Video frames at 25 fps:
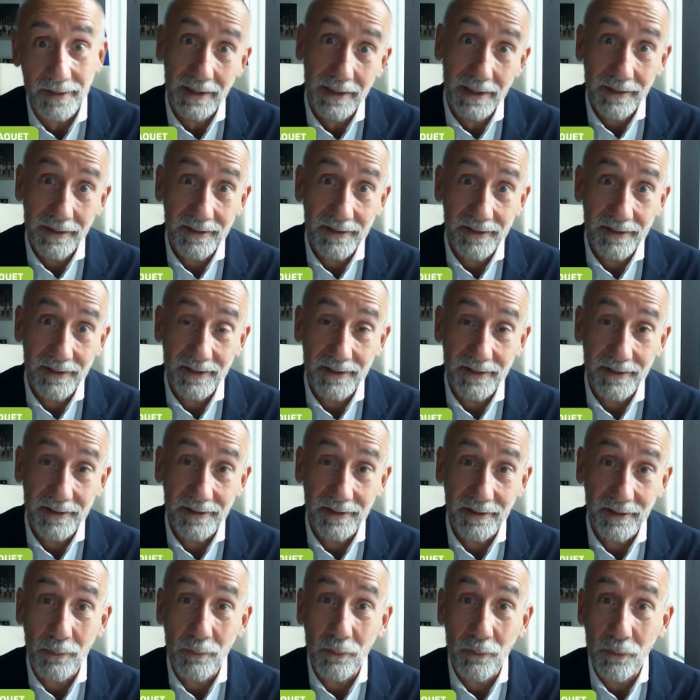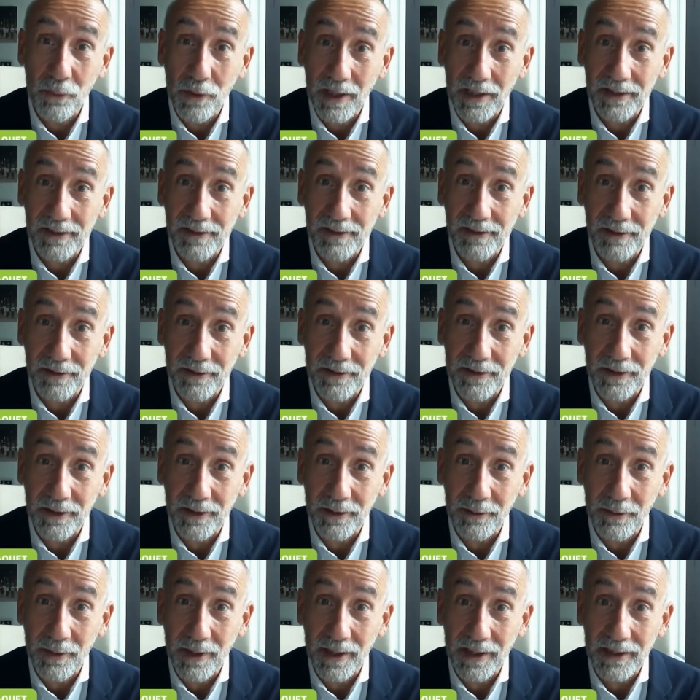This is a prize under
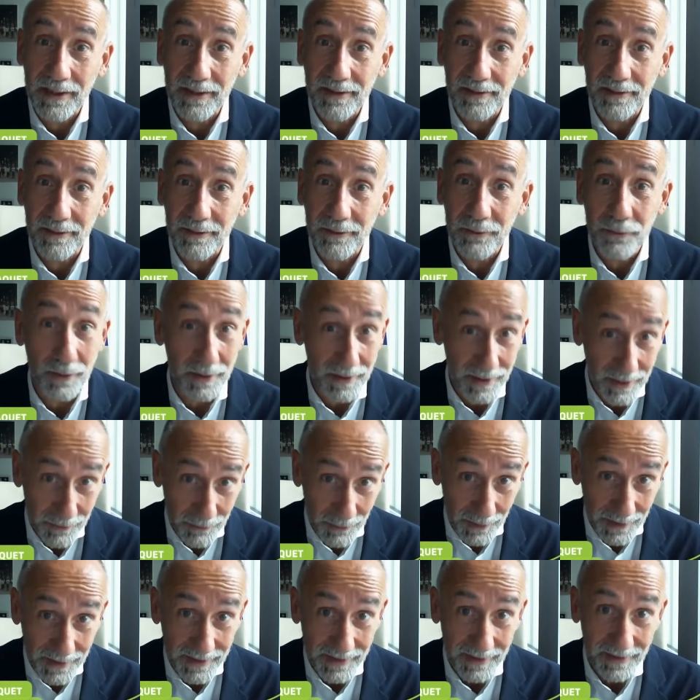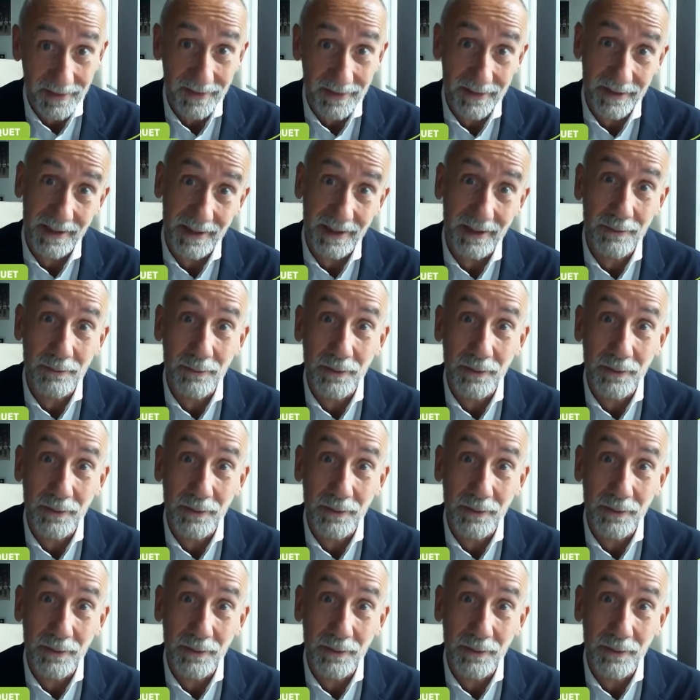Horizon 2020 still,